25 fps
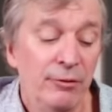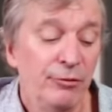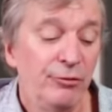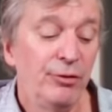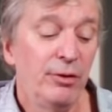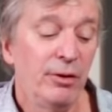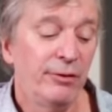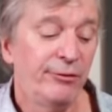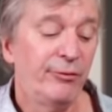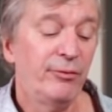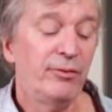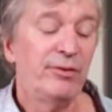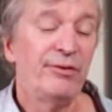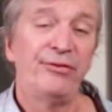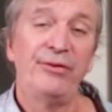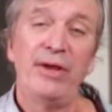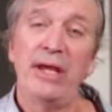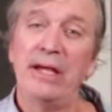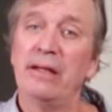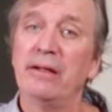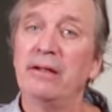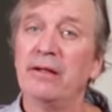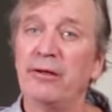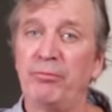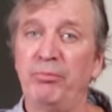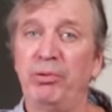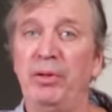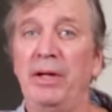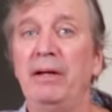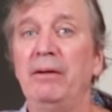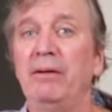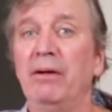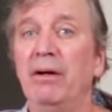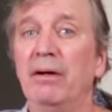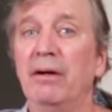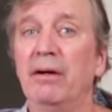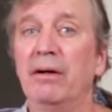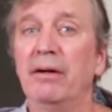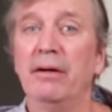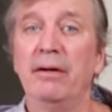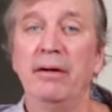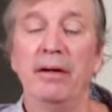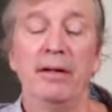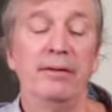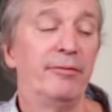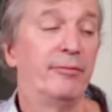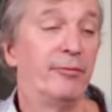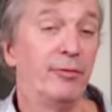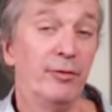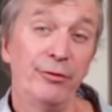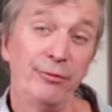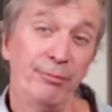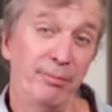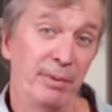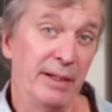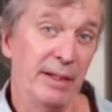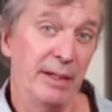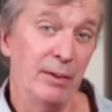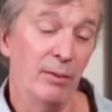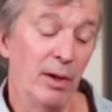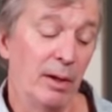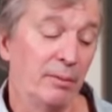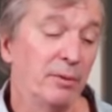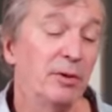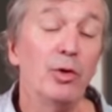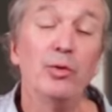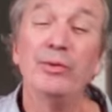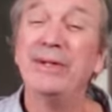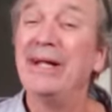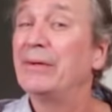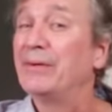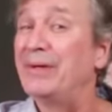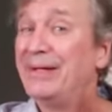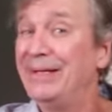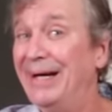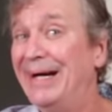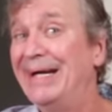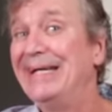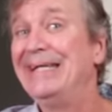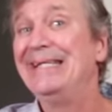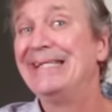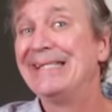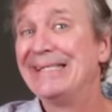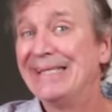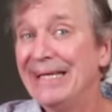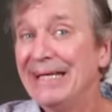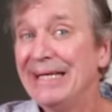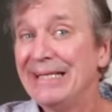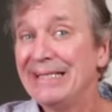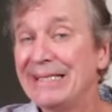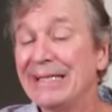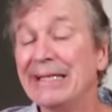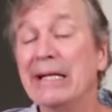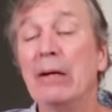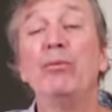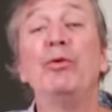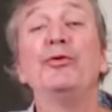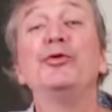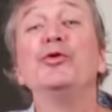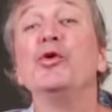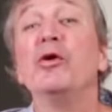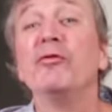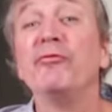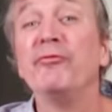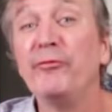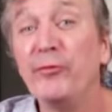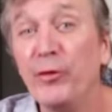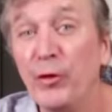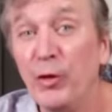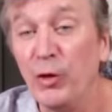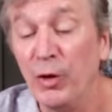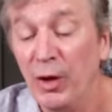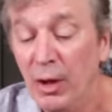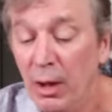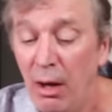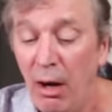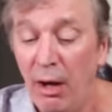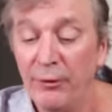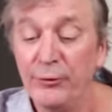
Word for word: Just for the sake of this play along, the first bit anyway, I'm going to go down to 96, and then we'll do a full.